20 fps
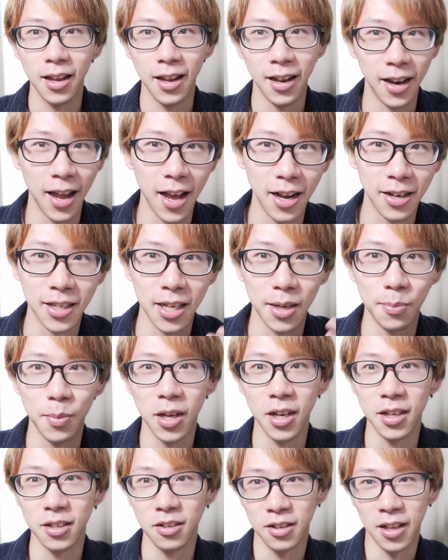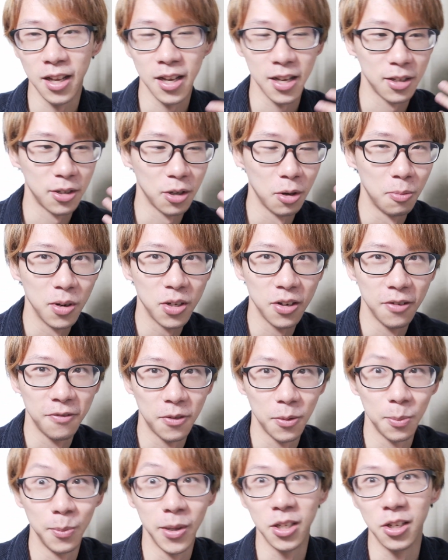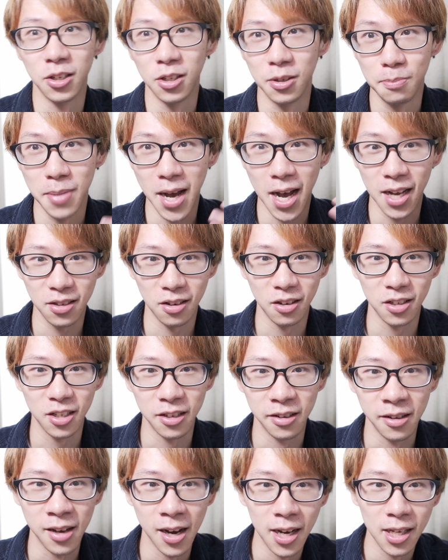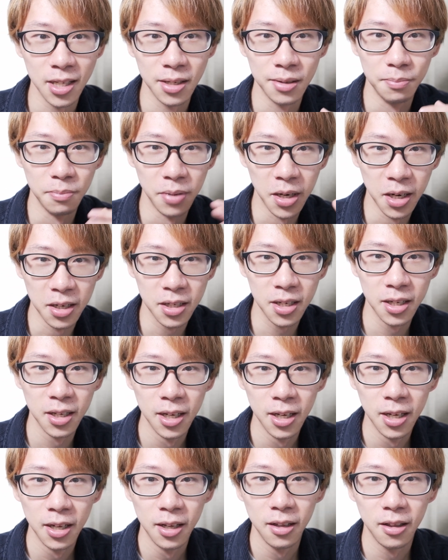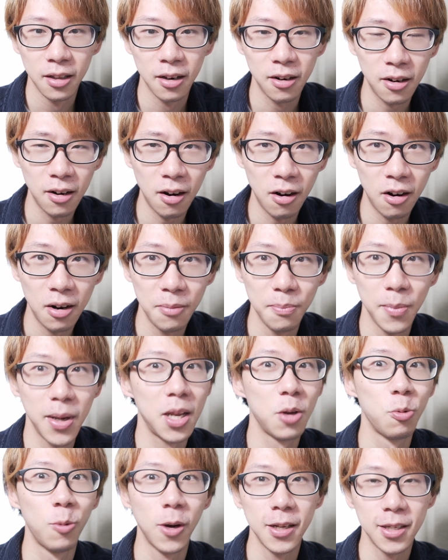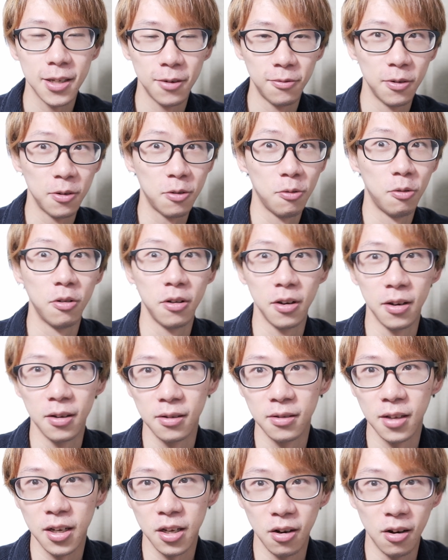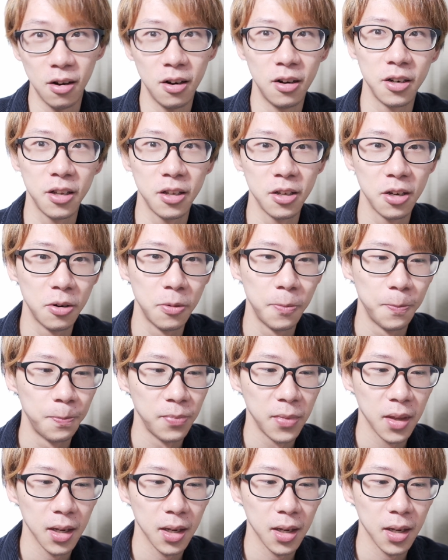and hectic because there's like so much information to pass on to you guys, but there are many ways of recording like audio.